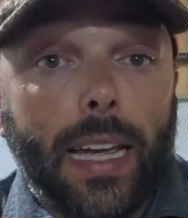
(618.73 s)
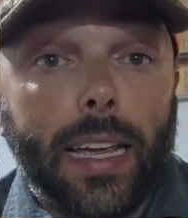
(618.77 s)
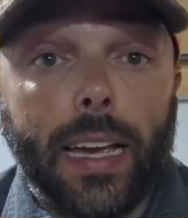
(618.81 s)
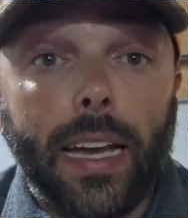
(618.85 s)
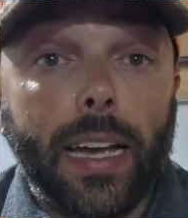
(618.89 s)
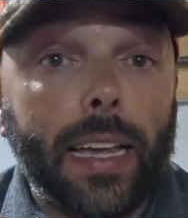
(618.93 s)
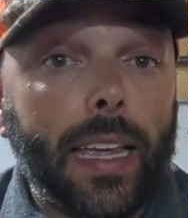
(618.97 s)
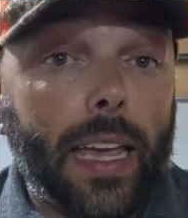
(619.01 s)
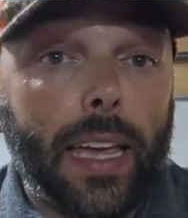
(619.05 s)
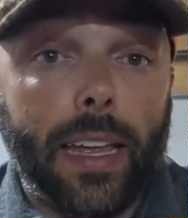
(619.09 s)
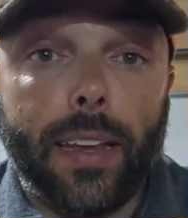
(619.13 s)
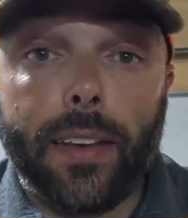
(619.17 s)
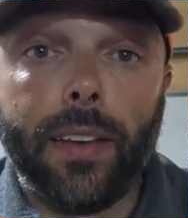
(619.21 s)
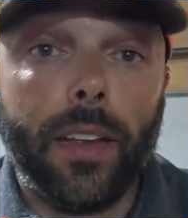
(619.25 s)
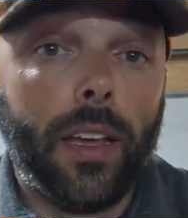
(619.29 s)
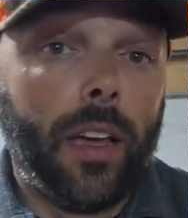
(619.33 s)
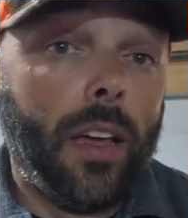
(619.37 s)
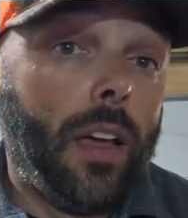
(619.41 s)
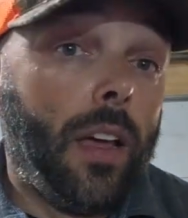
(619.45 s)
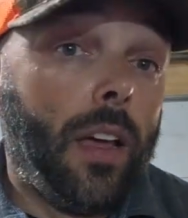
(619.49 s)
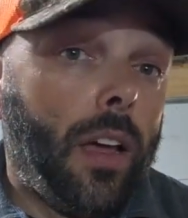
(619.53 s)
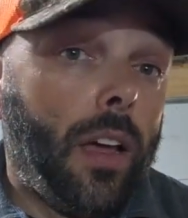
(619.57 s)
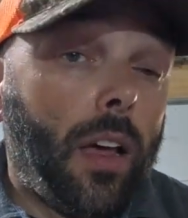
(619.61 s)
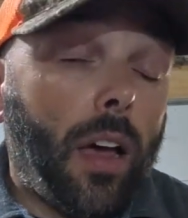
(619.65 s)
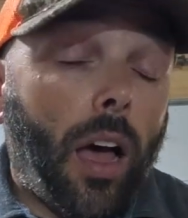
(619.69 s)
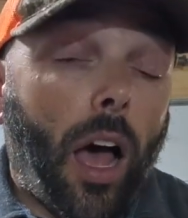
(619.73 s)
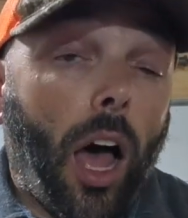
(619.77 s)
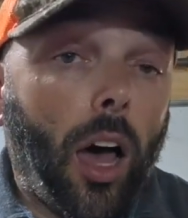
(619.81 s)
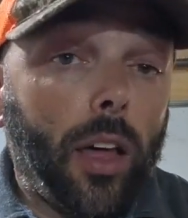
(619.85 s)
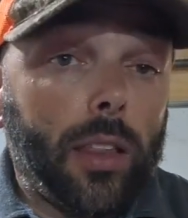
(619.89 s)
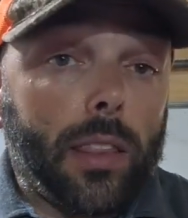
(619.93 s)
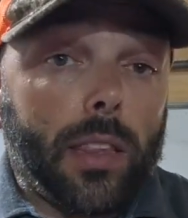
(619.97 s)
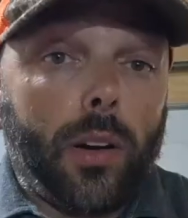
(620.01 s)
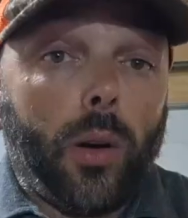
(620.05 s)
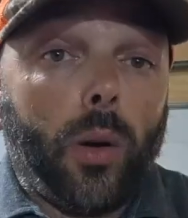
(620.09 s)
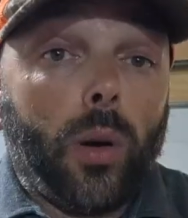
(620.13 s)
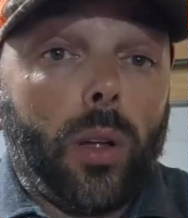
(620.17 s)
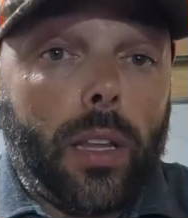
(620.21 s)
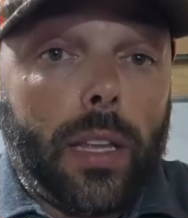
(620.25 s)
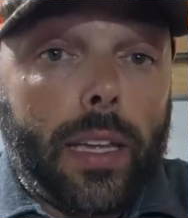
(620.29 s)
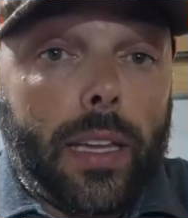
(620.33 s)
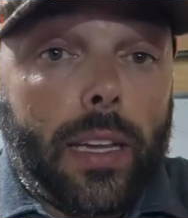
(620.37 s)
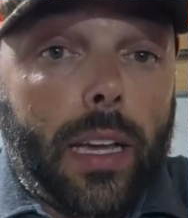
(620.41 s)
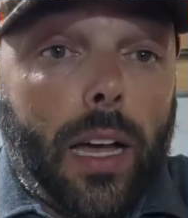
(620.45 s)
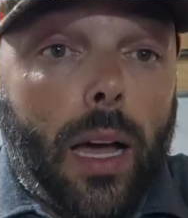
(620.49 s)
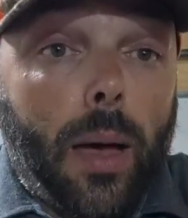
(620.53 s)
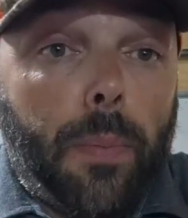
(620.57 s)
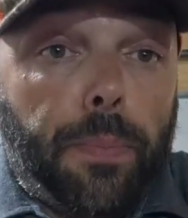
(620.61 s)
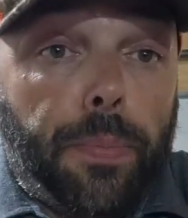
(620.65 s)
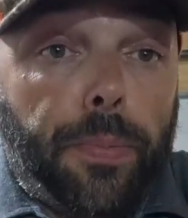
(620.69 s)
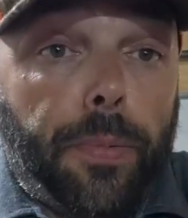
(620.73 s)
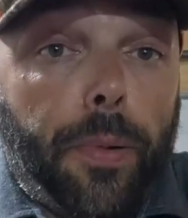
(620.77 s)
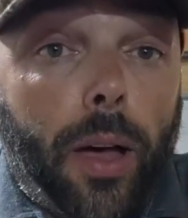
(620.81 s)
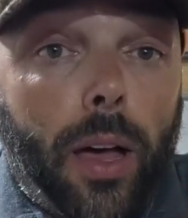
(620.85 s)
Again, I'll throw a link up